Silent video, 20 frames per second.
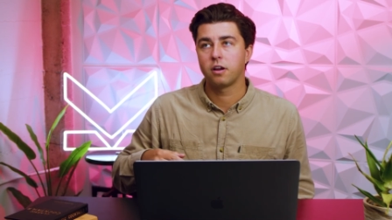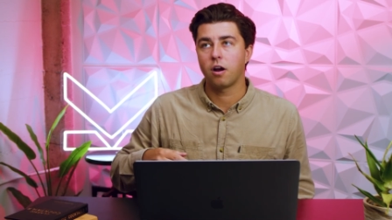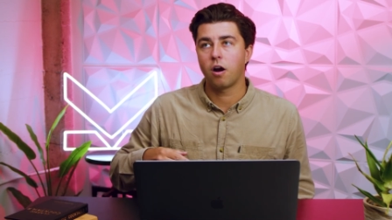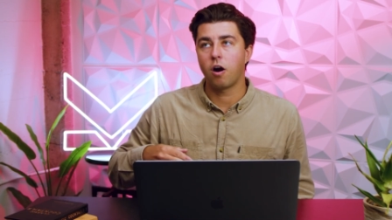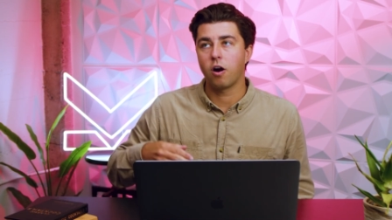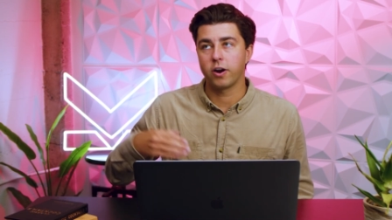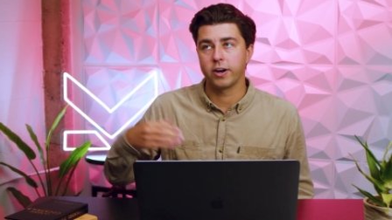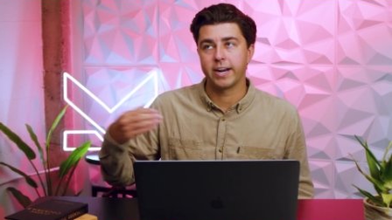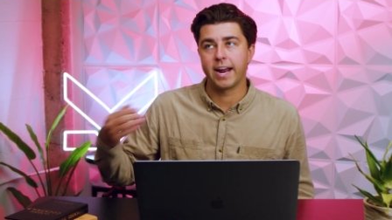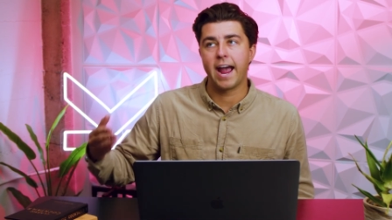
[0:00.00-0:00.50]

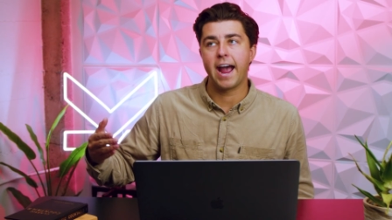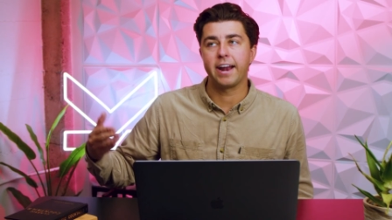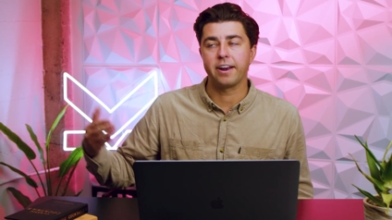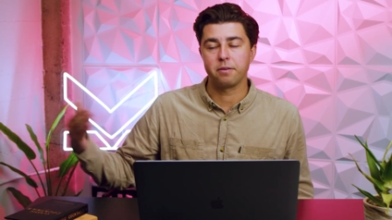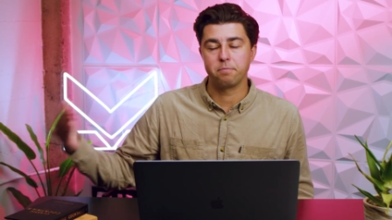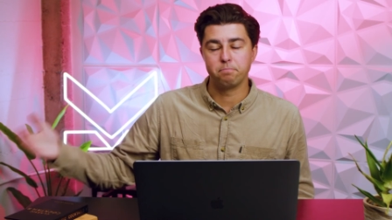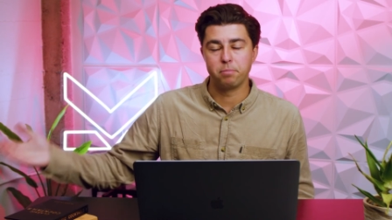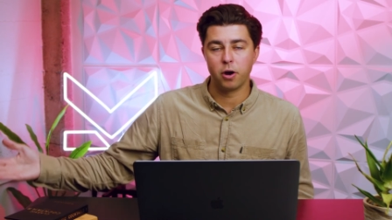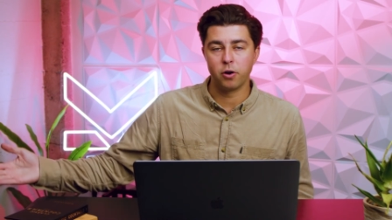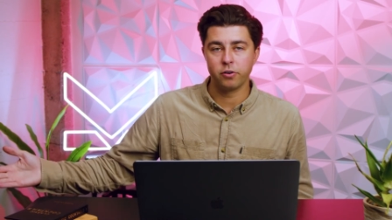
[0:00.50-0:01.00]
are an
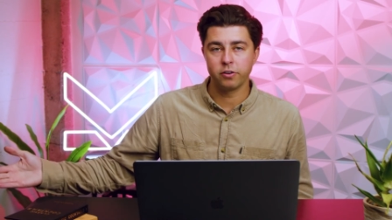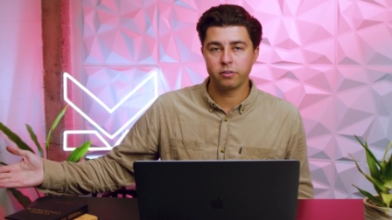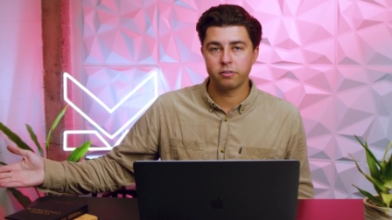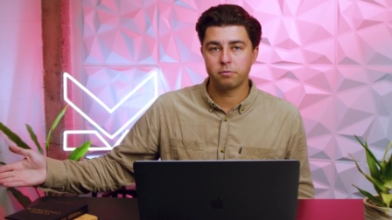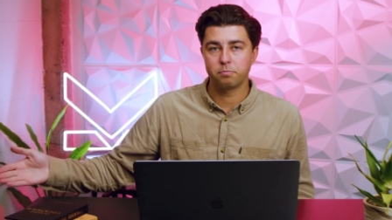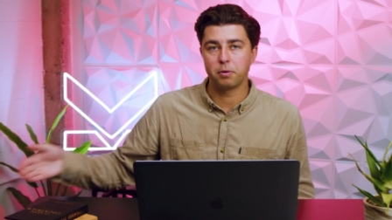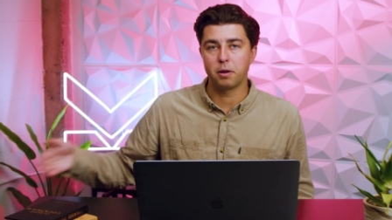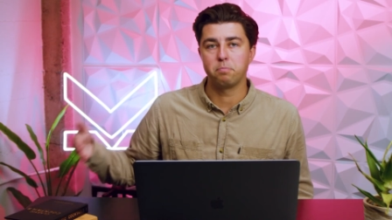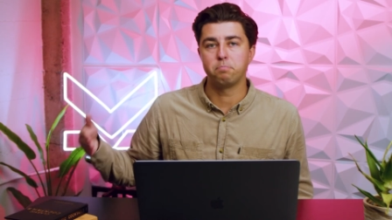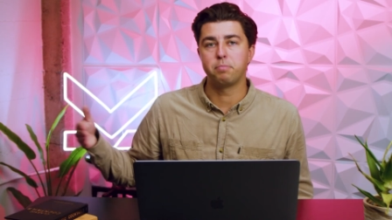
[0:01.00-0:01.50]
added bonus,
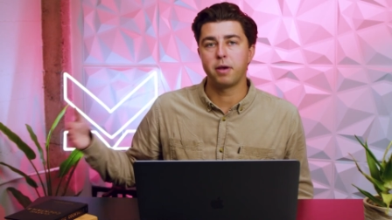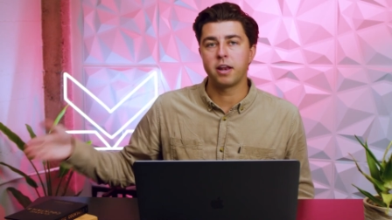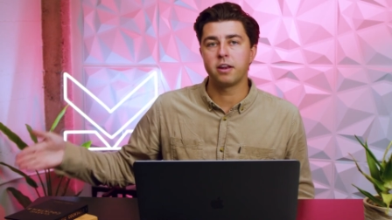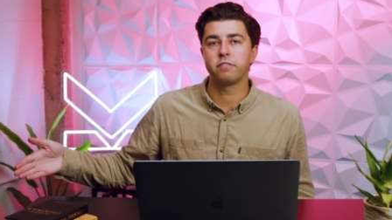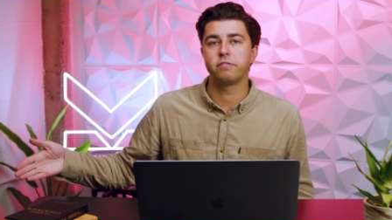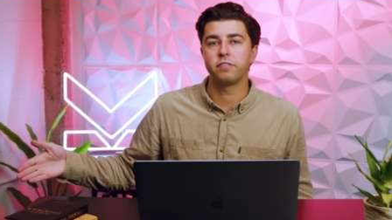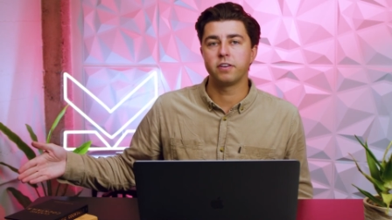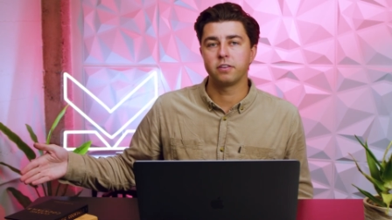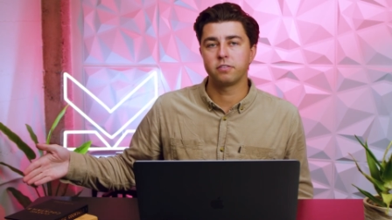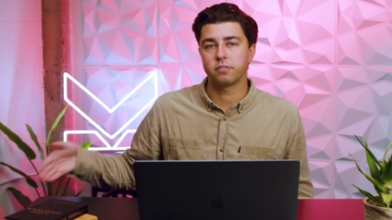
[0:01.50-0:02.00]
but
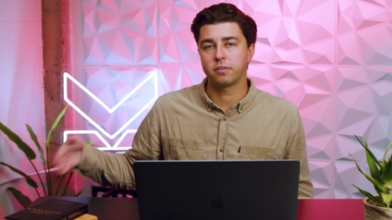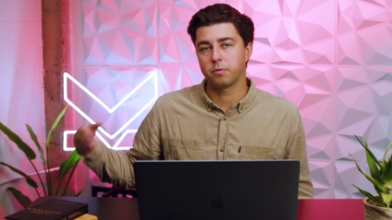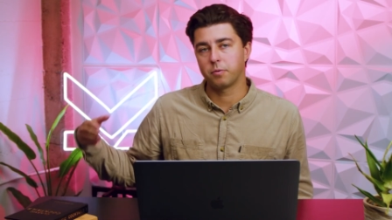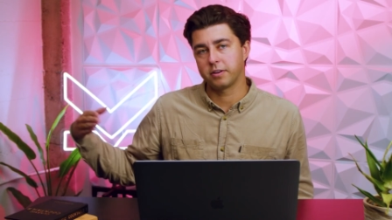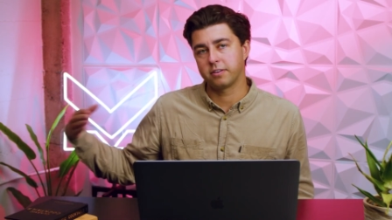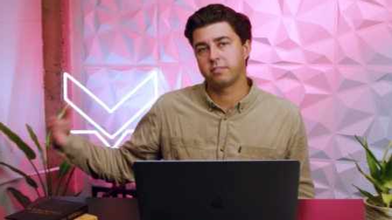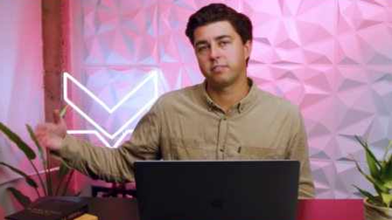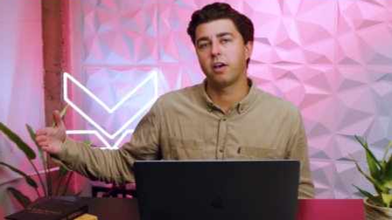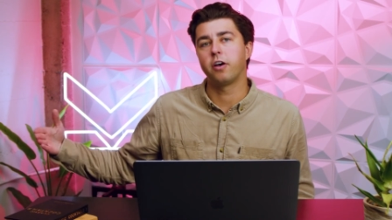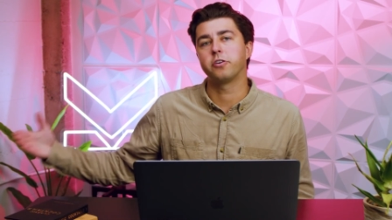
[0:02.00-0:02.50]
benefits are
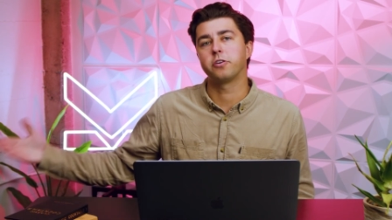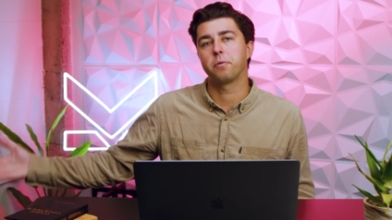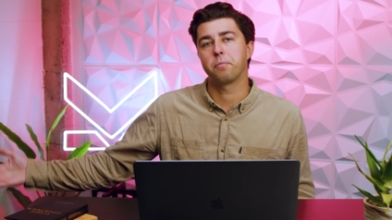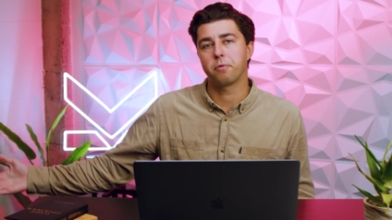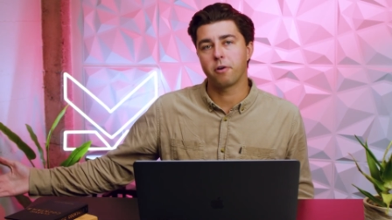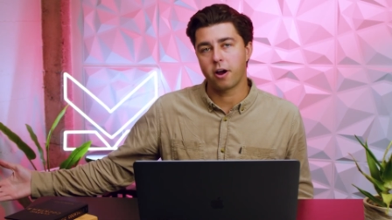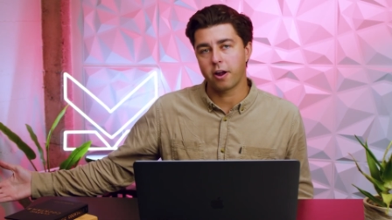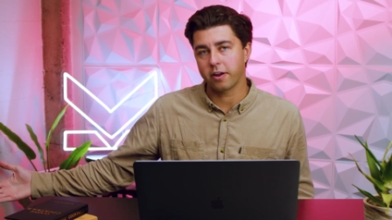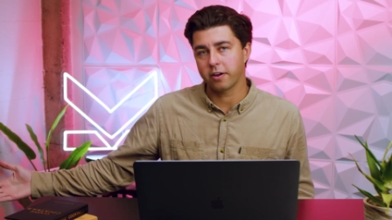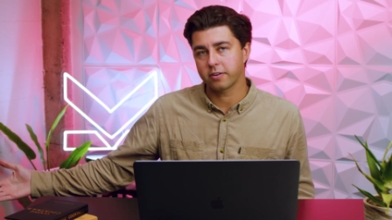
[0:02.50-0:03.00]
what sell your
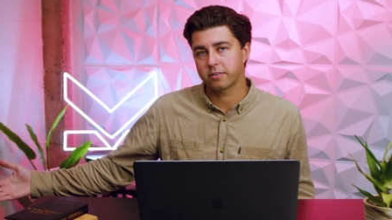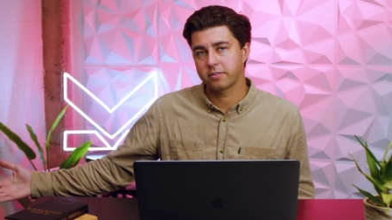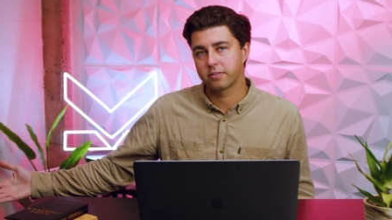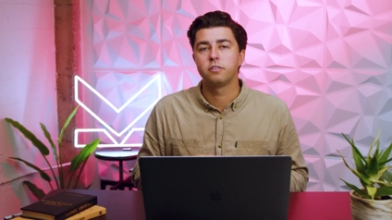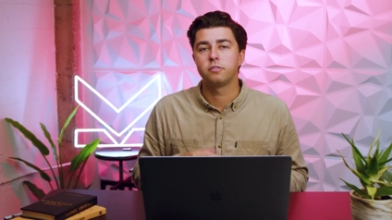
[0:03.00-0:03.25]
product.